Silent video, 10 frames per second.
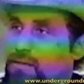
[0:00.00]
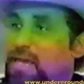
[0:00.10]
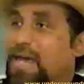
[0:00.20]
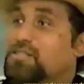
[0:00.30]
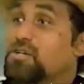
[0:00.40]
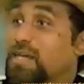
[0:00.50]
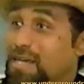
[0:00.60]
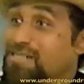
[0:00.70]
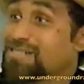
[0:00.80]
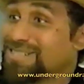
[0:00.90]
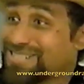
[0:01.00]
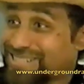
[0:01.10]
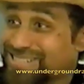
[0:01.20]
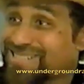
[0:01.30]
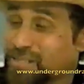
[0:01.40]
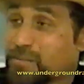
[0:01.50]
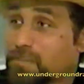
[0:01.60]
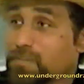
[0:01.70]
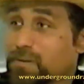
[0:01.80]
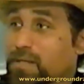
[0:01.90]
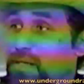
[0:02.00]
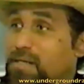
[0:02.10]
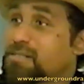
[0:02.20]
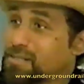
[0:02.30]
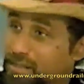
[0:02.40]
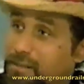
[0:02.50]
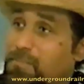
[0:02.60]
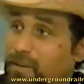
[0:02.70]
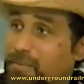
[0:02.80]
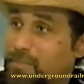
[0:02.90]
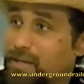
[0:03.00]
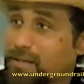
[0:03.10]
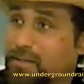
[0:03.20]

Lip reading: The education system is set up by men.